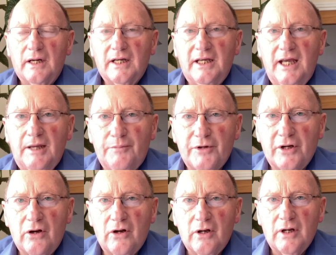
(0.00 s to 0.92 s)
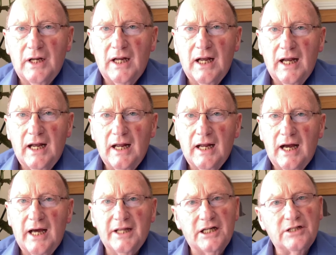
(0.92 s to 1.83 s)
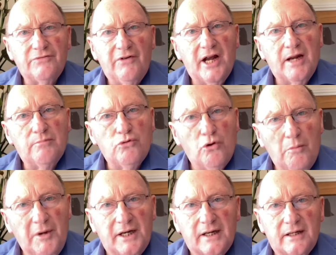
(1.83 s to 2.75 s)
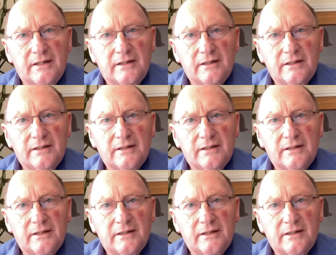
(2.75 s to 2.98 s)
Gabriel, at this very moment,